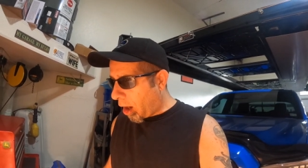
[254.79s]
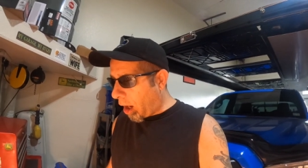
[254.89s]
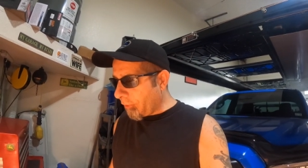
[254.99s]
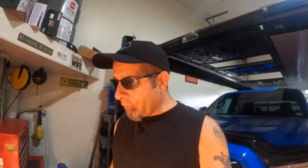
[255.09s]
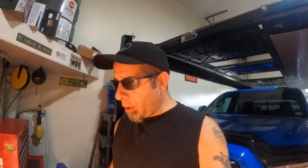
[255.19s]

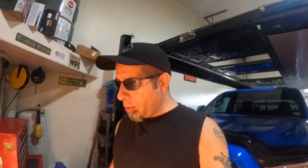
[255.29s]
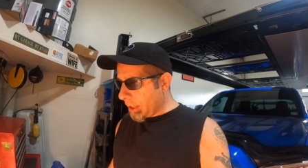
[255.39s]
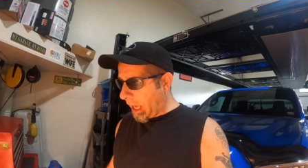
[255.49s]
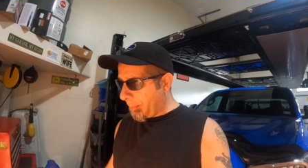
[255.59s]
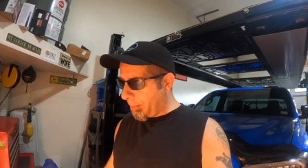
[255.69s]

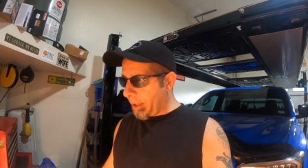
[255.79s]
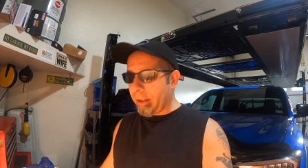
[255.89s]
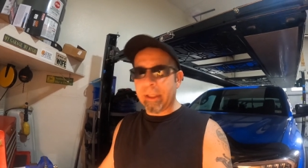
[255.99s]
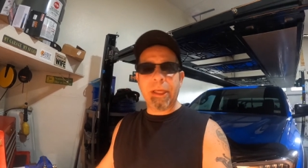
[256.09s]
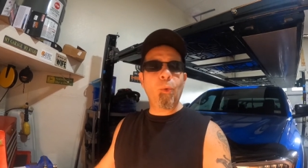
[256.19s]
Off-road
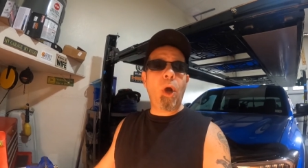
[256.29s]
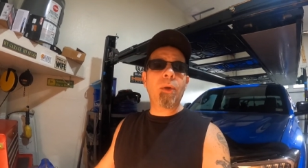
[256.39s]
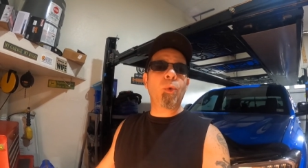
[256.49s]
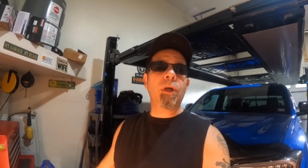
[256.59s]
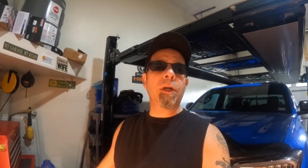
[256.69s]
capability,
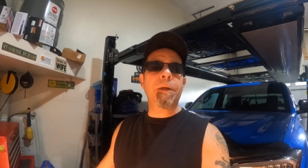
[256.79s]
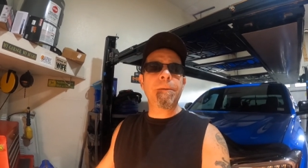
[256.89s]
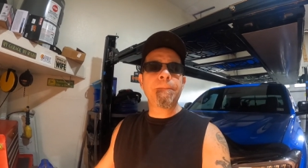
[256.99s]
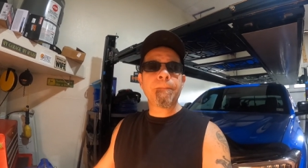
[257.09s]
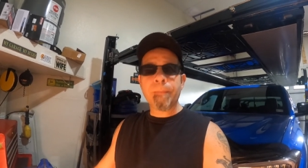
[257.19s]
one
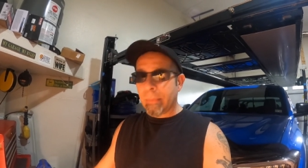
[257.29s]
word,